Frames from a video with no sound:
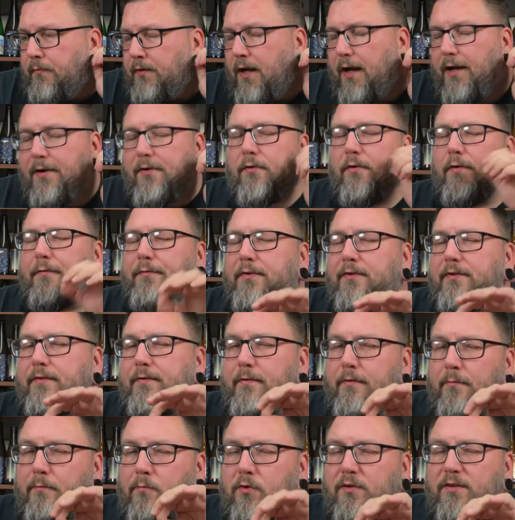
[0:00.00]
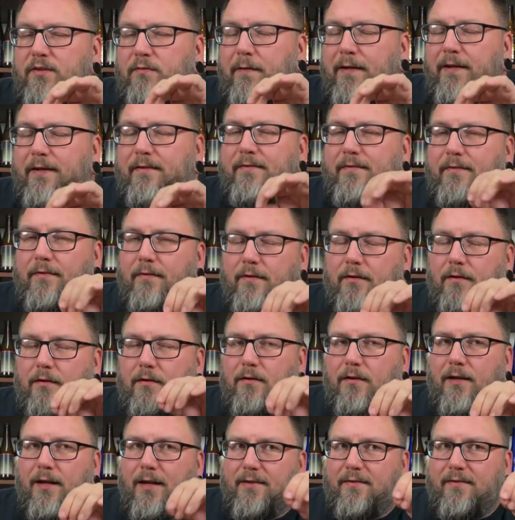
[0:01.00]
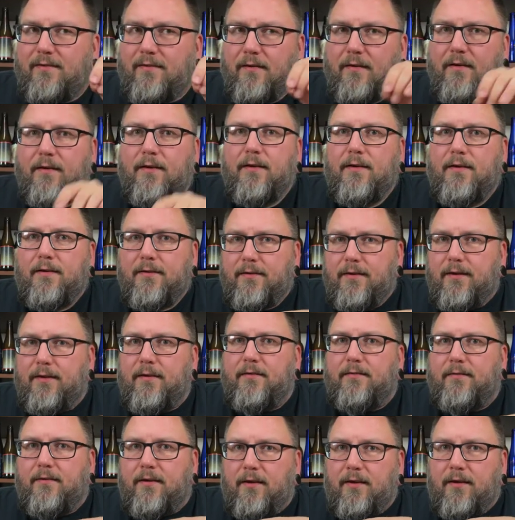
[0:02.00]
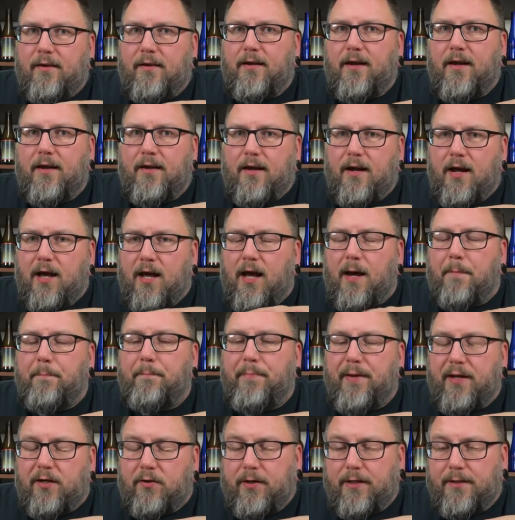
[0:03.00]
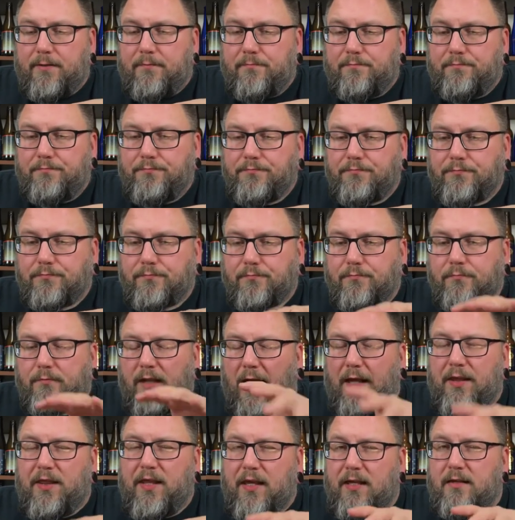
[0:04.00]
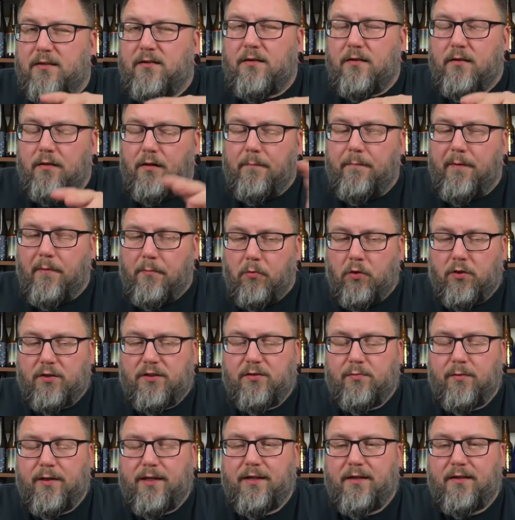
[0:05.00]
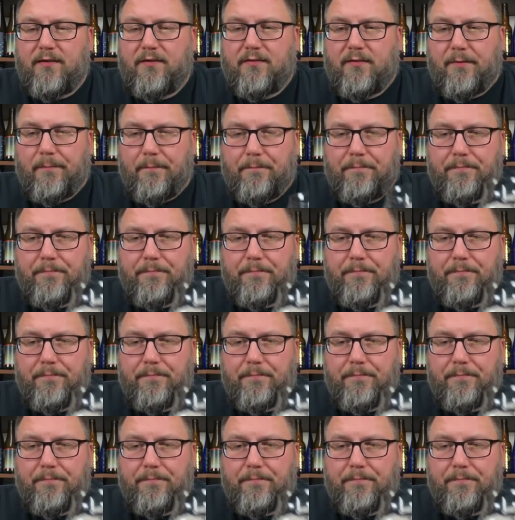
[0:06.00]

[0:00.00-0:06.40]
I don't know if it's a little more sweetness, a little less yeasty, kind of hot bittering. I think it's a little bit more sweetness.